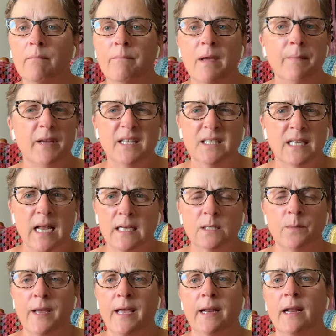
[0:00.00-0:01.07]
Maybe it's next
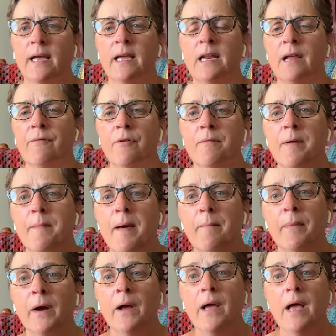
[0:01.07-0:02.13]
weekend, I can never remember.